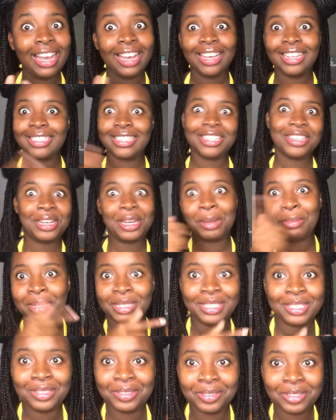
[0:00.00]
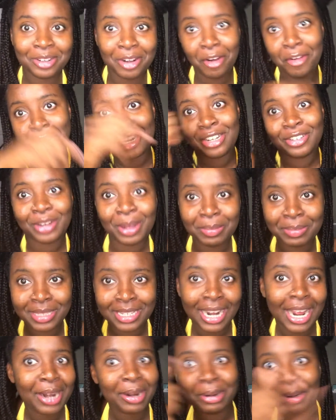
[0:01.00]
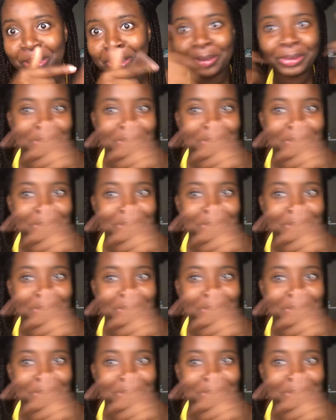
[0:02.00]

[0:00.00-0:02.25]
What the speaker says: It's either coming soon or I already dropped it, I don't know.